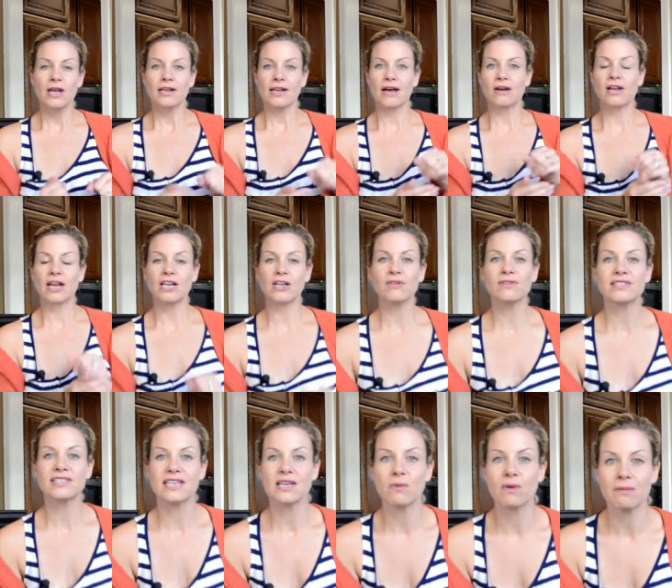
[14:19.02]
Now can you
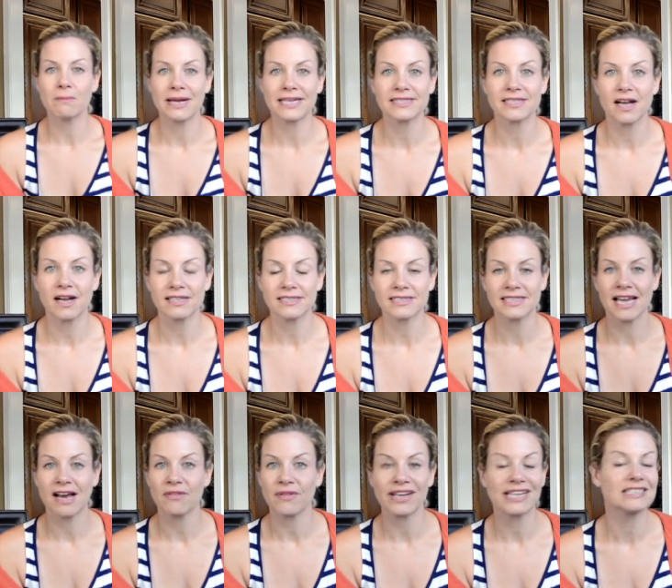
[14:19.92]
see when my tongue's
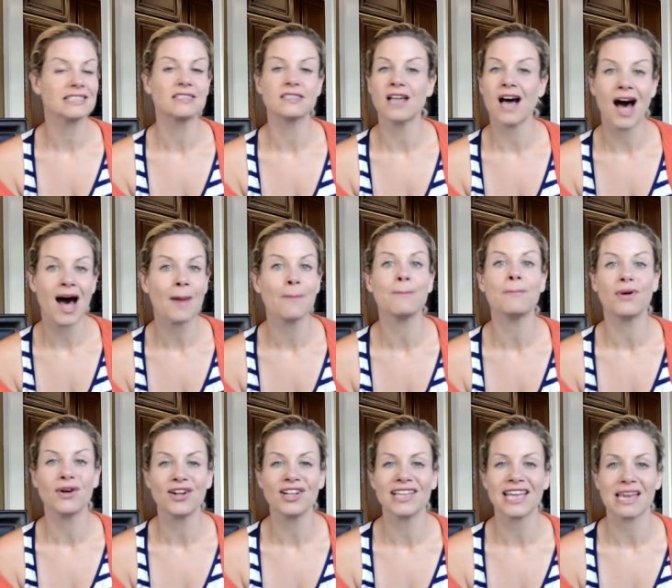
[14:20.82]
down that it's not
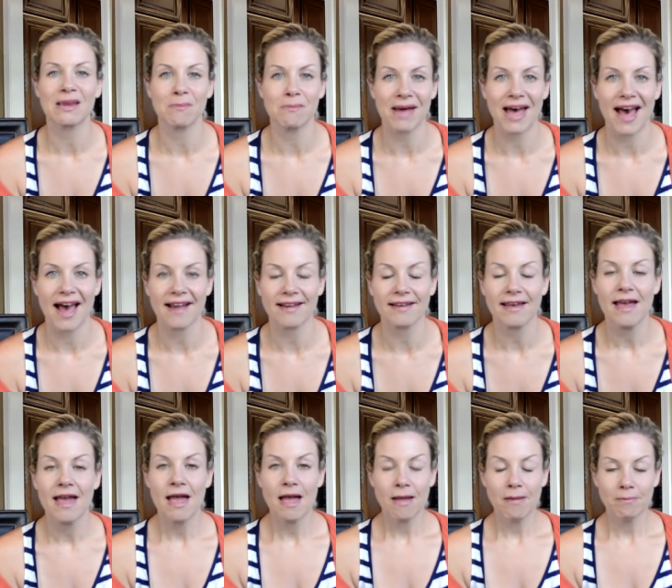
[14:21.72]
pulling back?
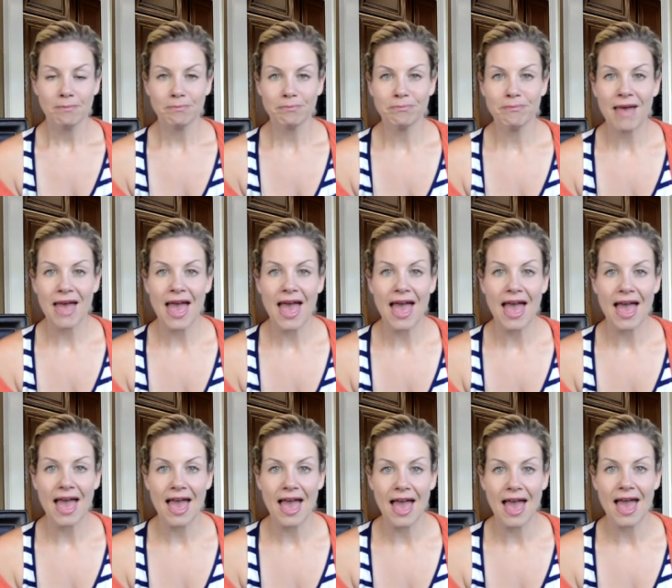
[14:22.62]

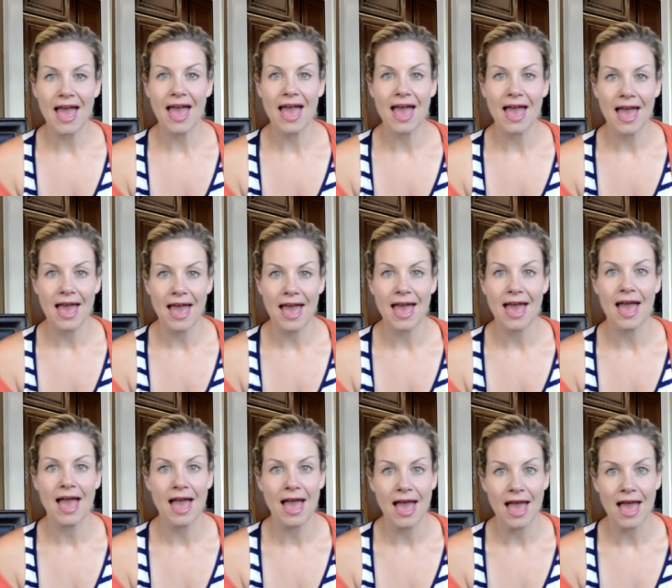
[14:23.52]

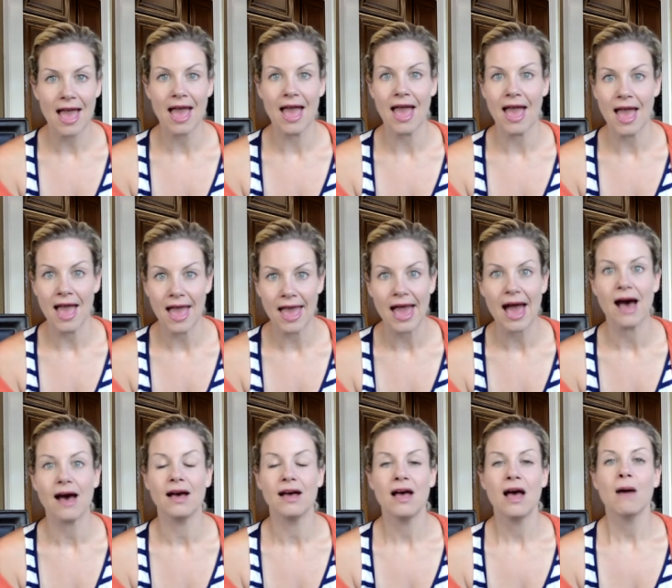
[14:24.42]
May.
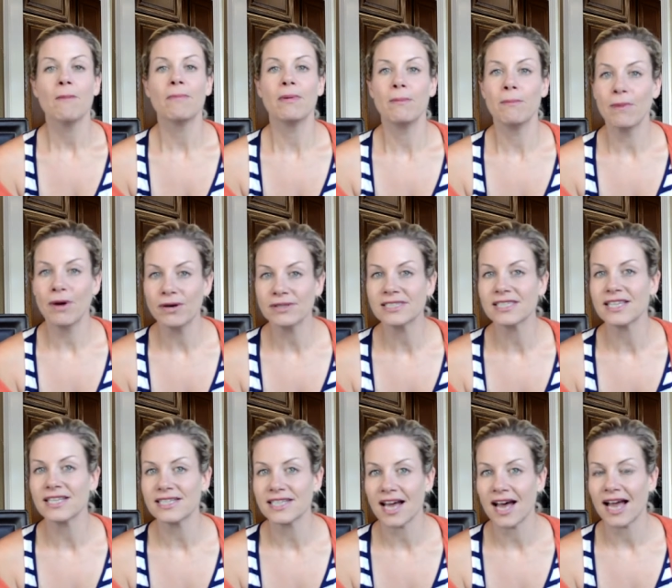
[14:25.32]
But most
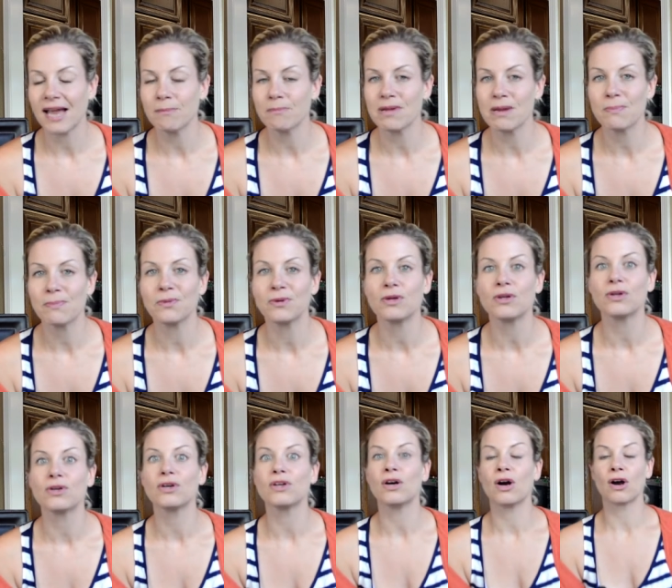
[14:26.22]
of the time
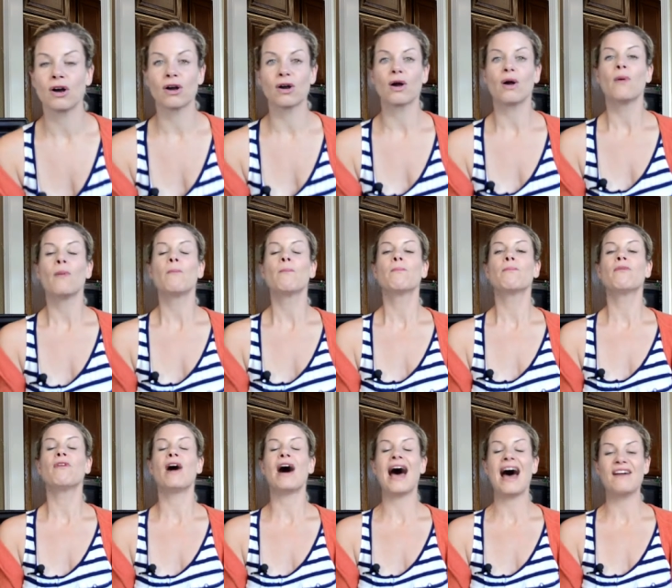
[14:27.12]
people are
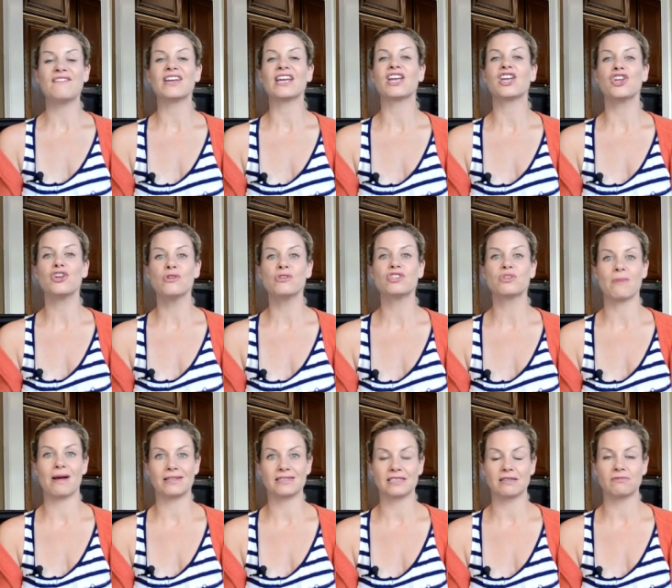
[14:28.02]
having huge
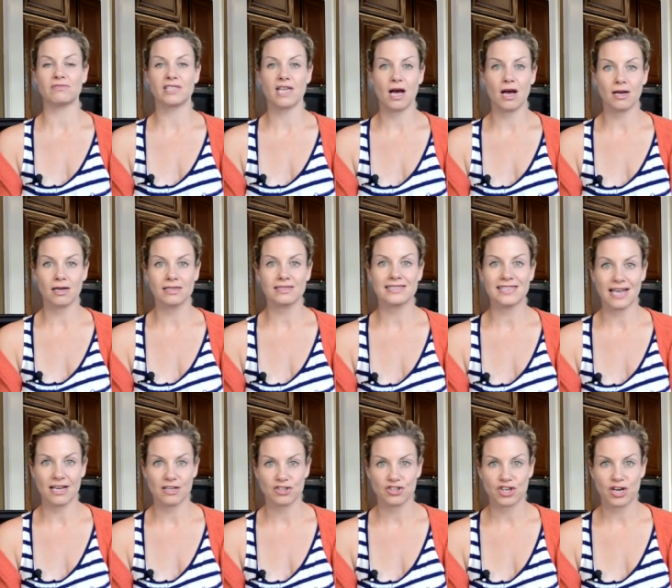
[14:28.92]
amounts of tongue
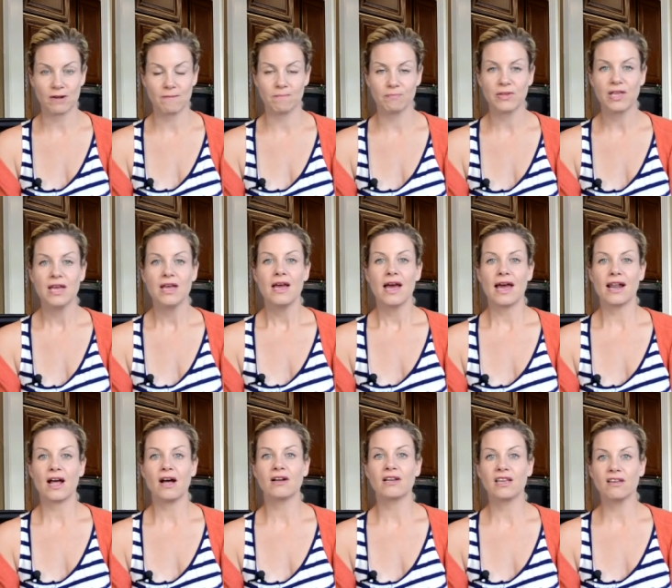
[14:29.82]
tension.
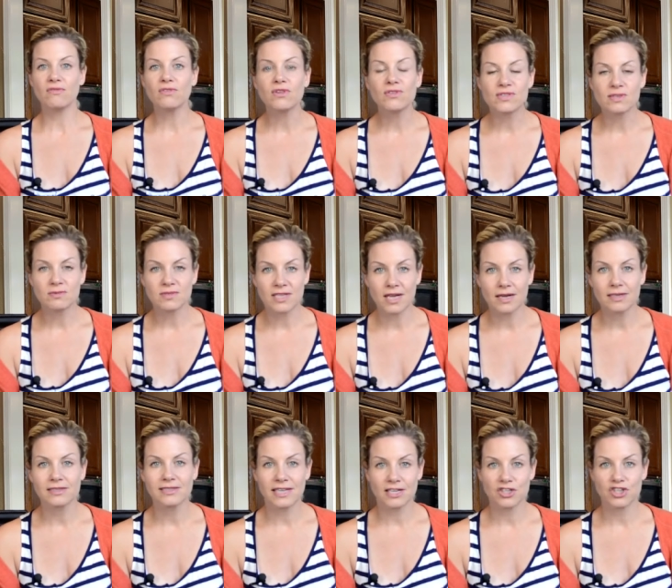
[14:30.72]
And I'll give you some
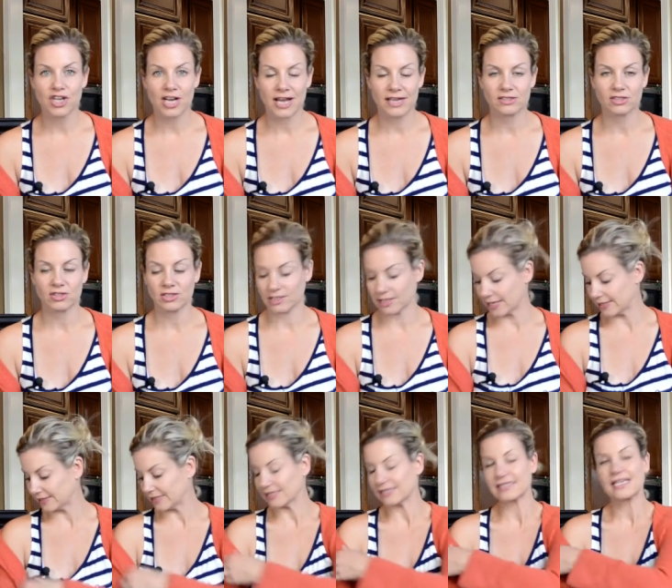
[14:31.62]
tongue tension
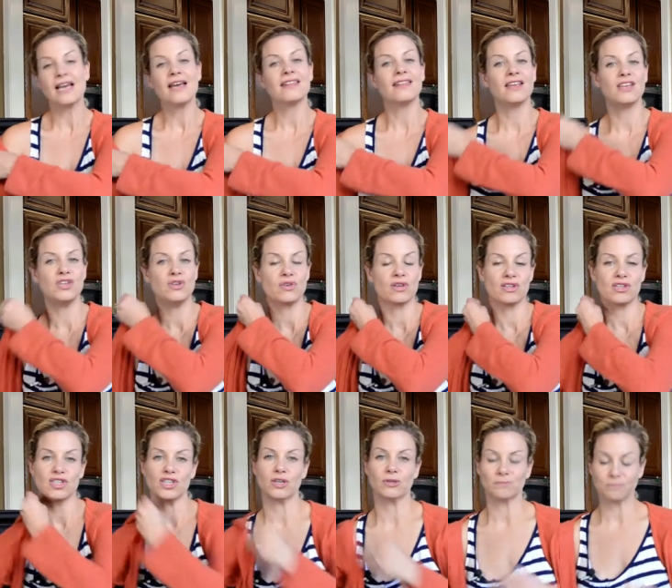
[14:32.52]
exercises that you can
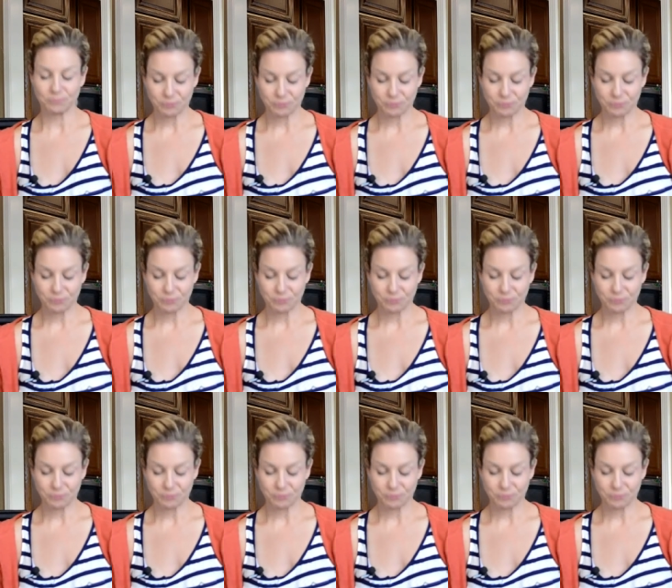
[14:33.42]
do